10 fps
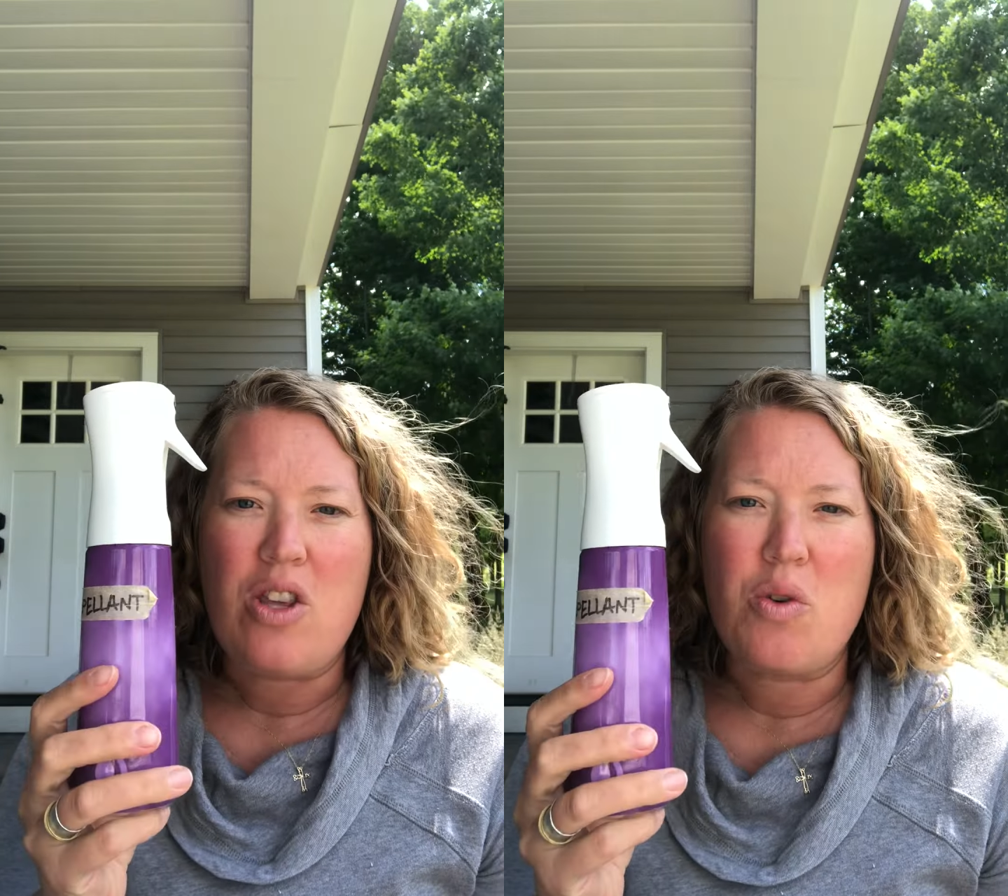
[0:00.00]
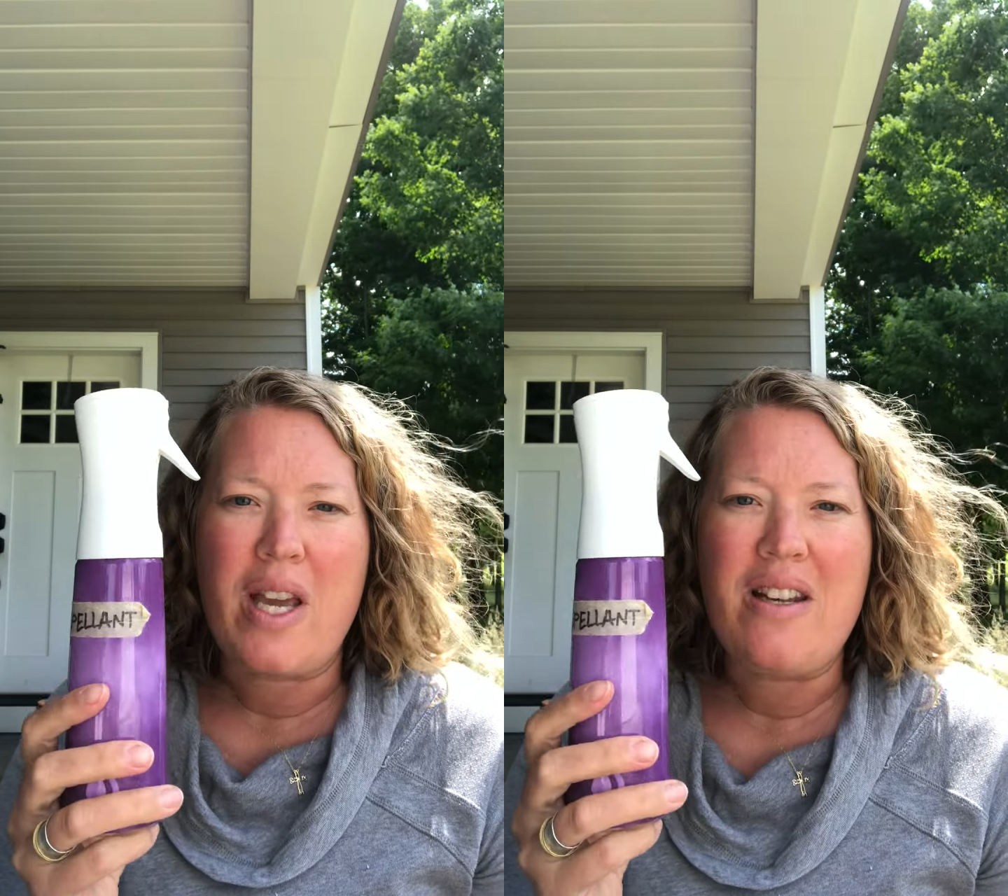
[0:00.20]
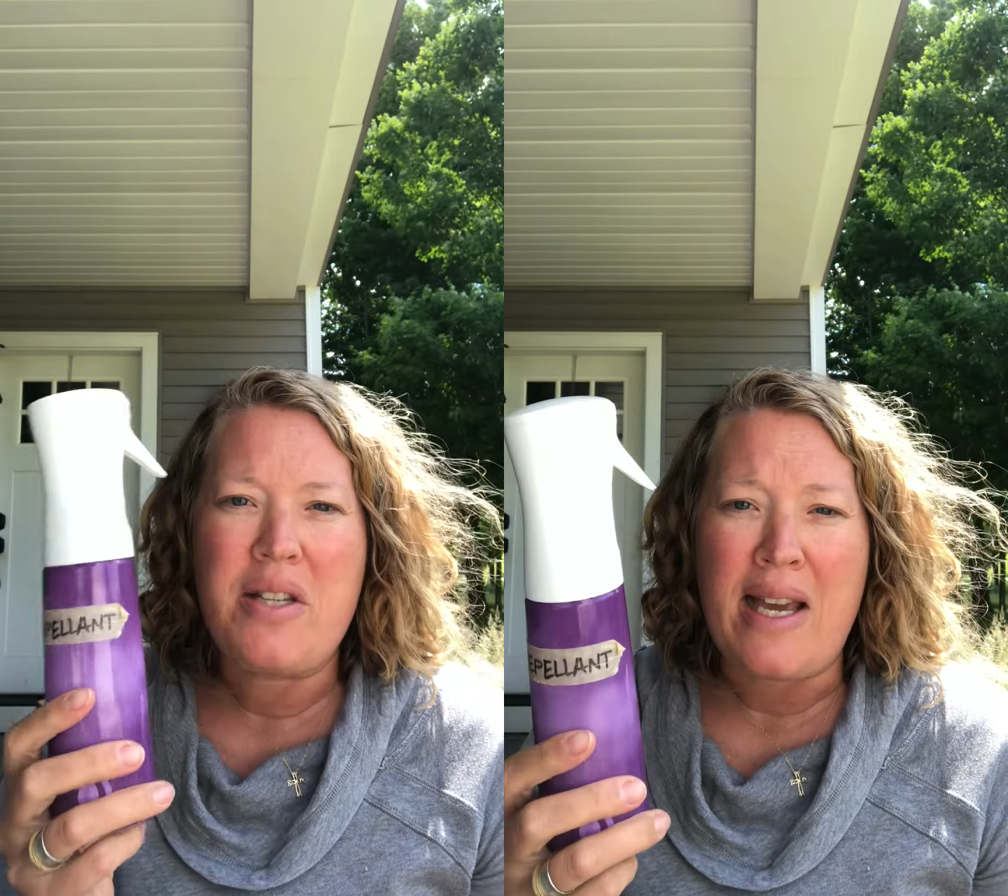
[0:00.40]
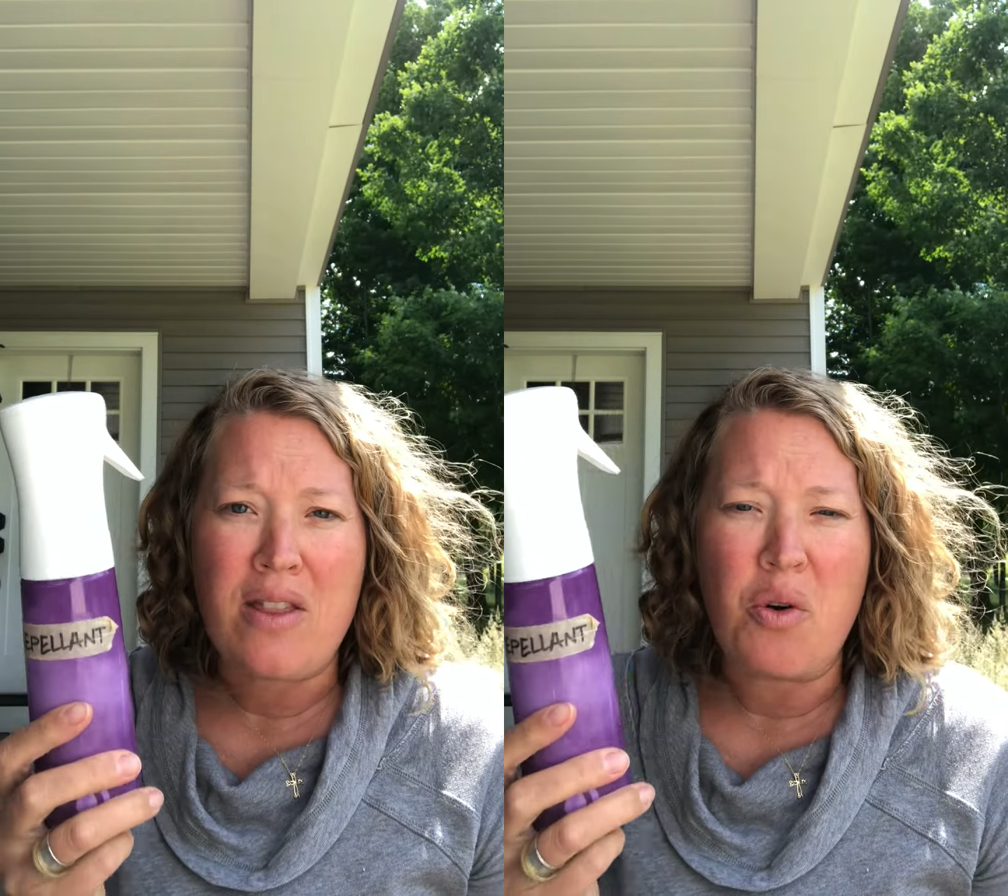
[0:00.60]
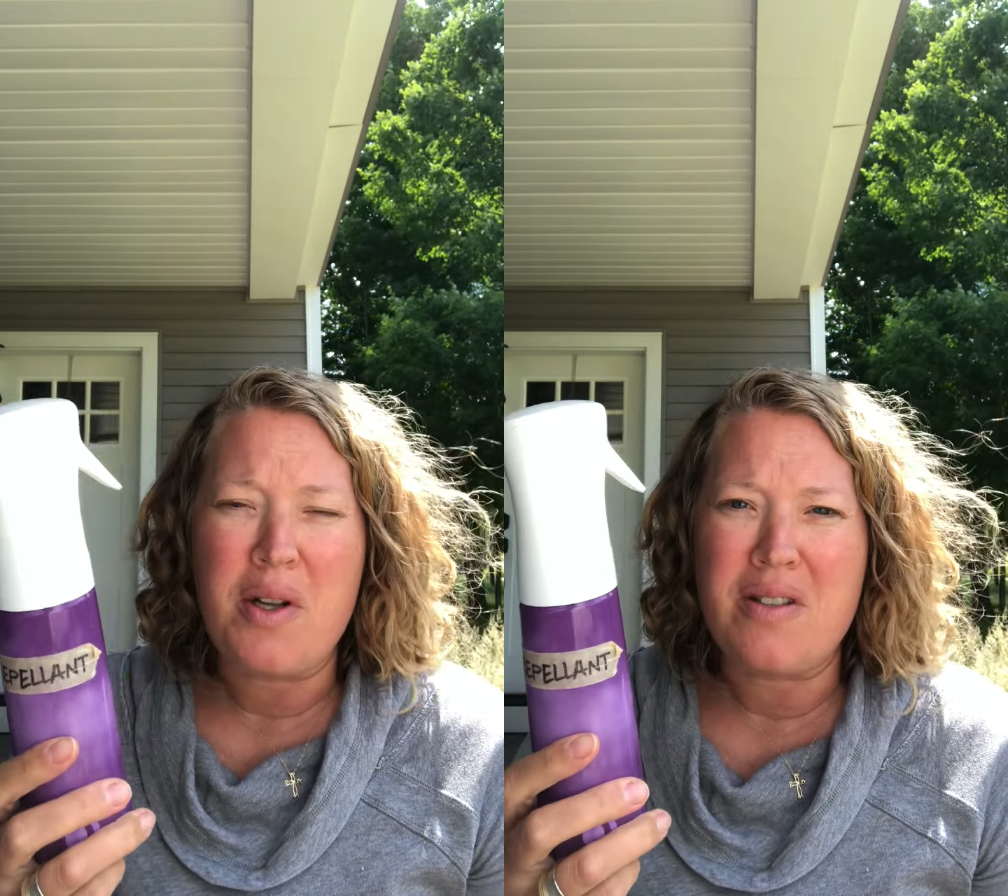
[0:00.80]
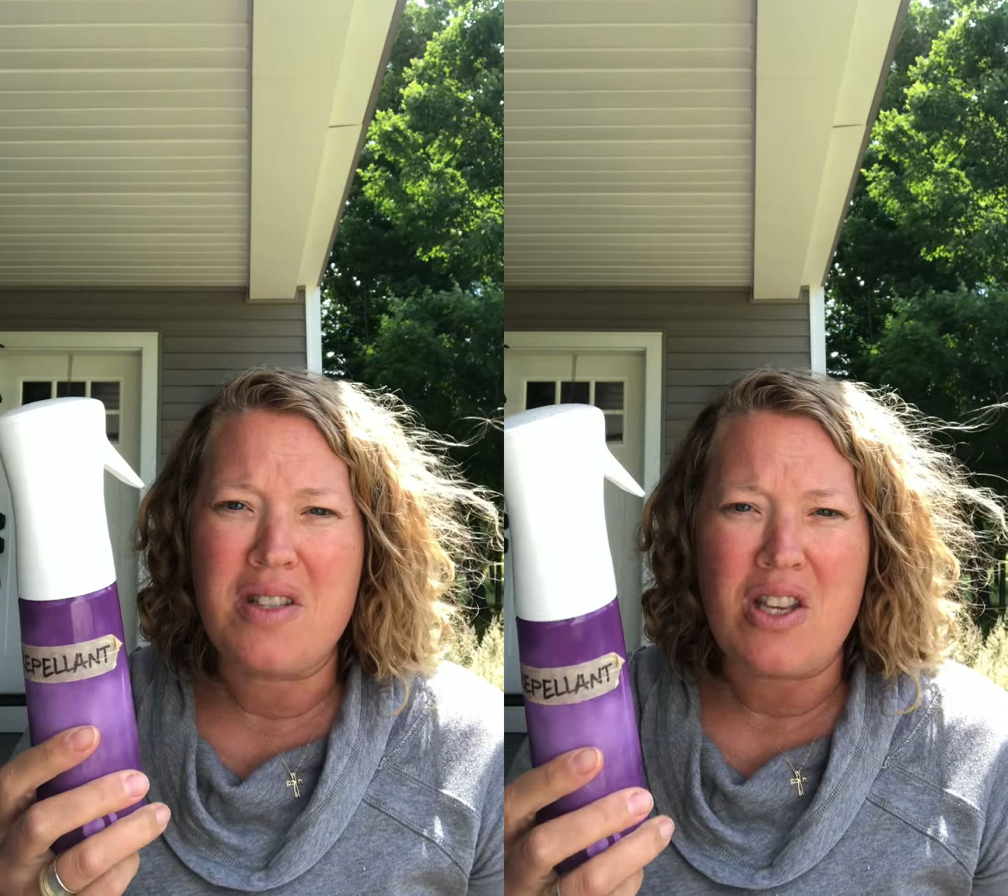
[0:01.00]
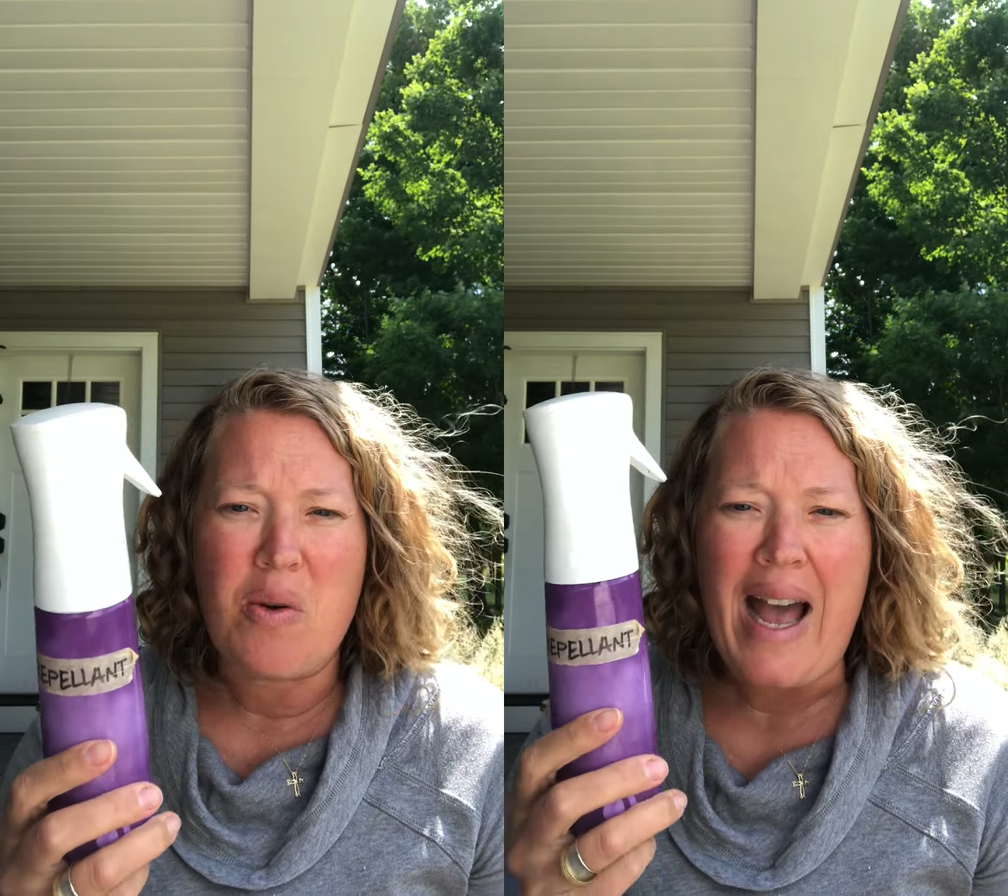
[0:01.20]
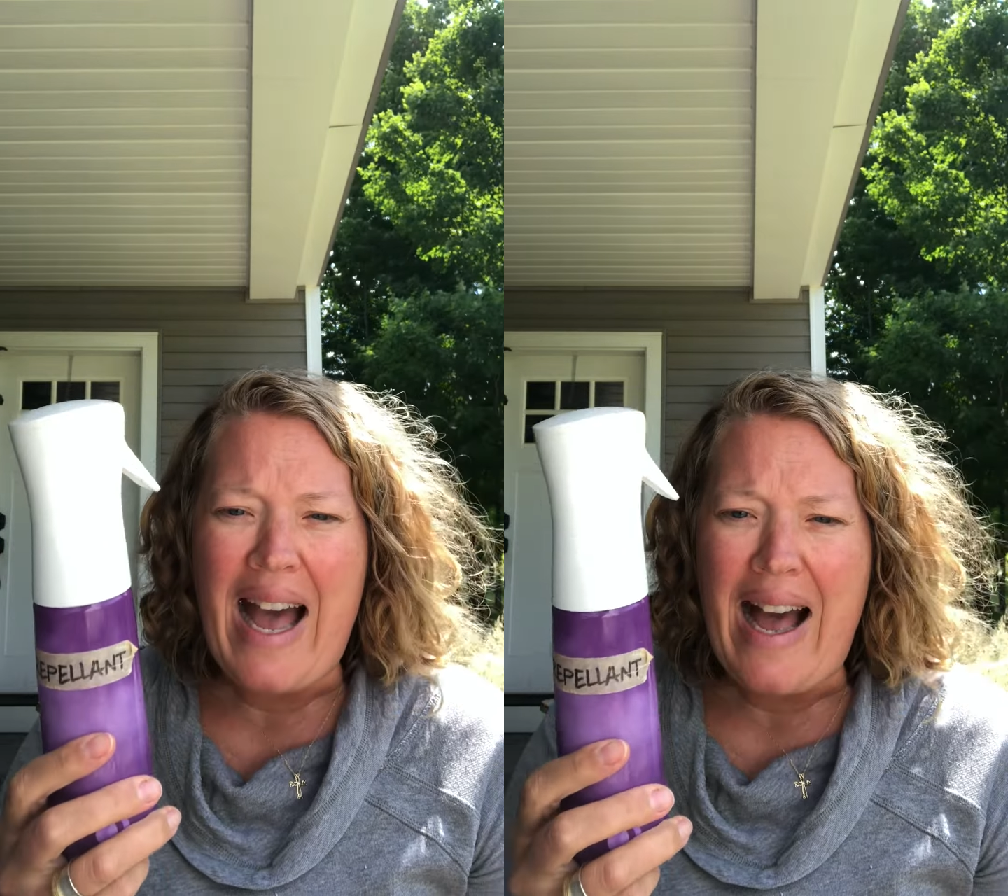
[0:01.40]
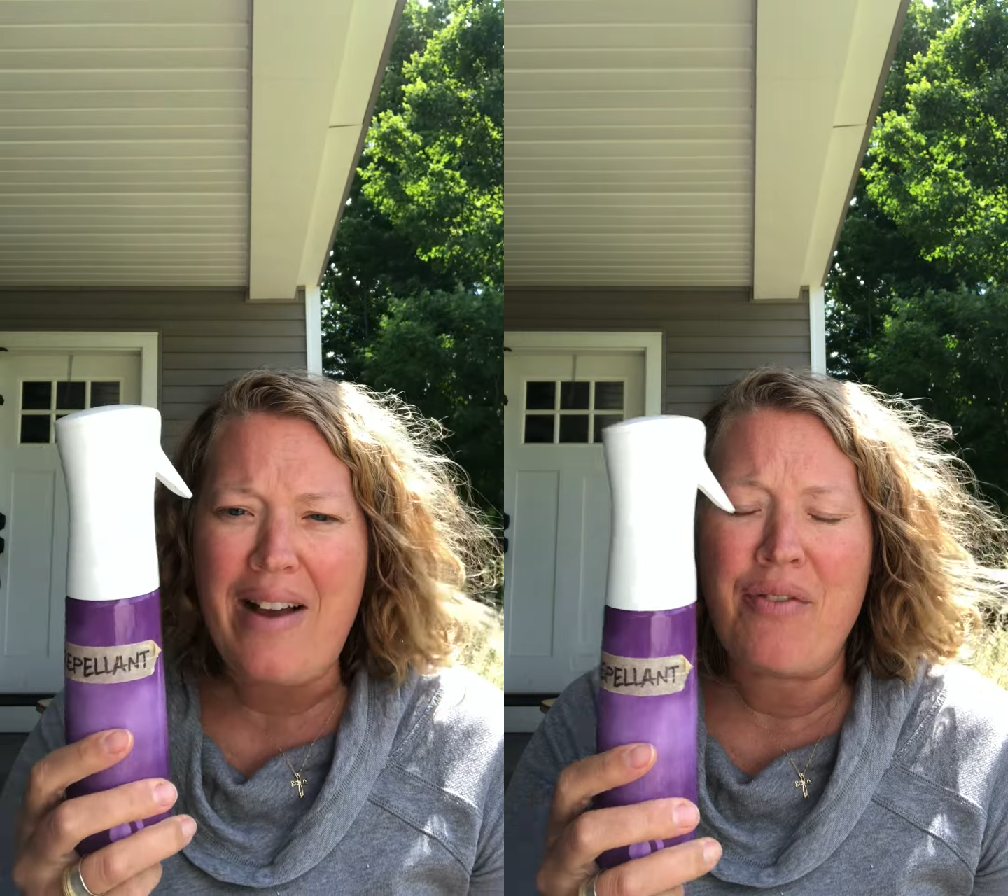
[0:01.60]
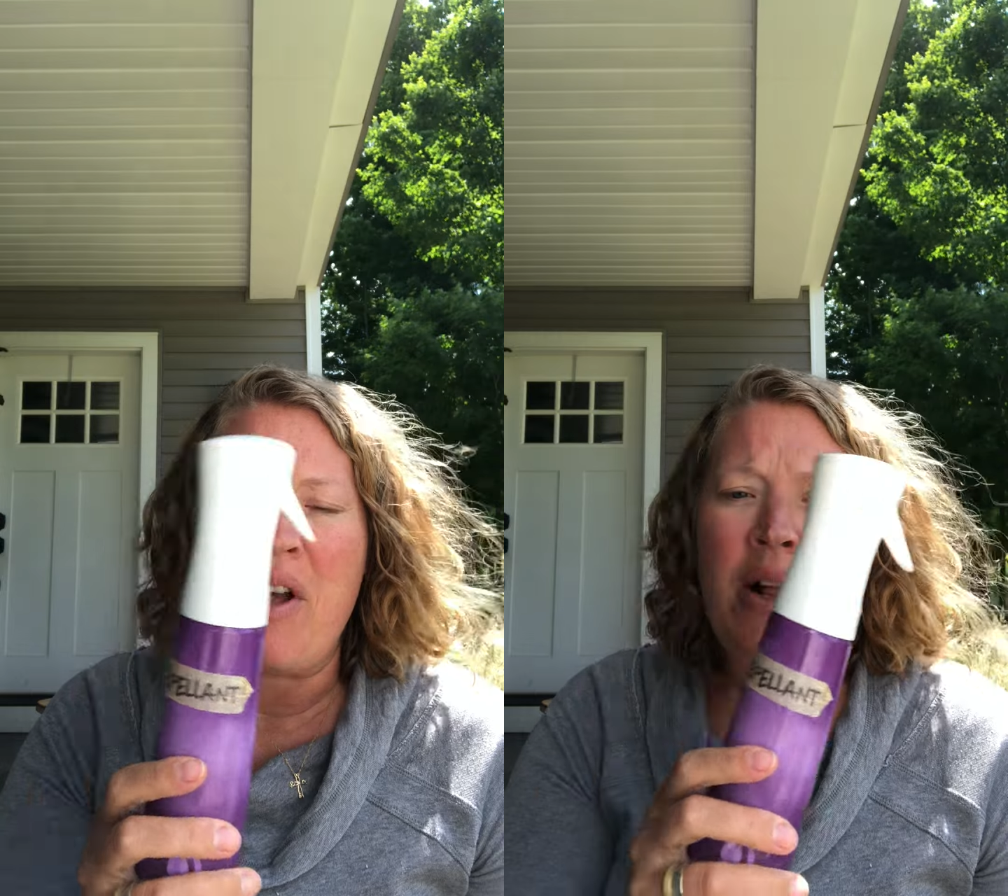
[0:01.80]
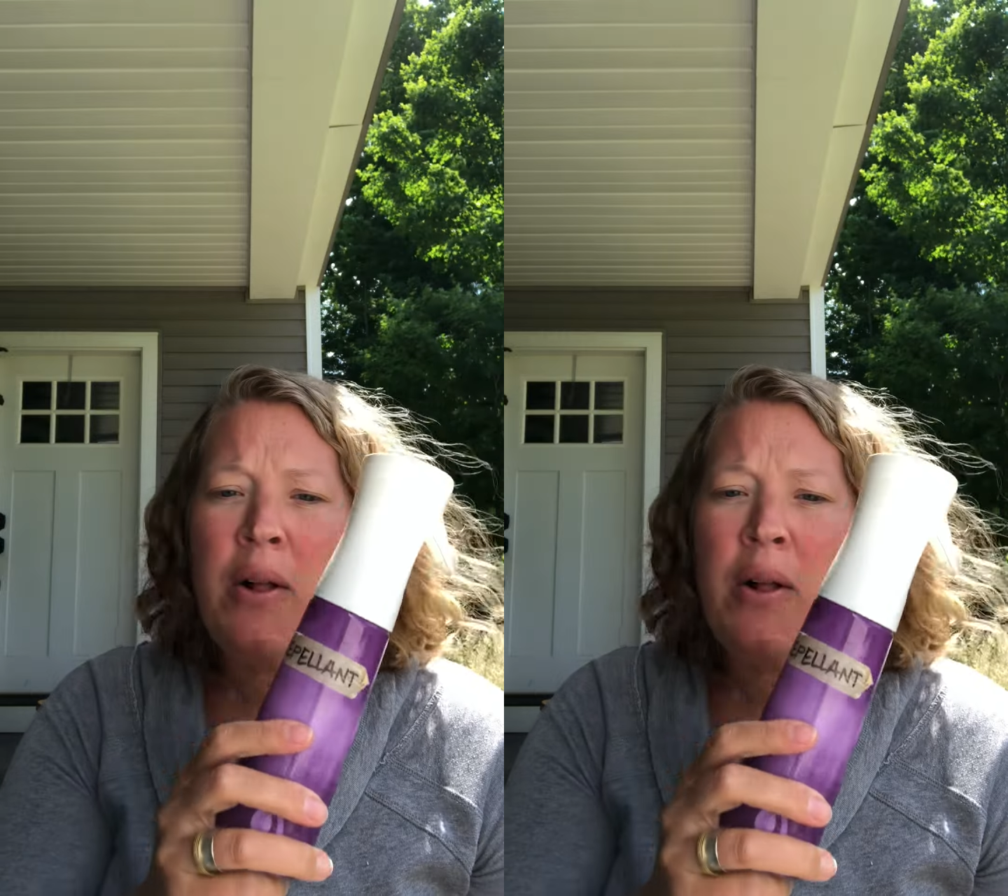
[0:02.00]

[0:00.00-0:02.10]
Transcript: you can take the oils that you have,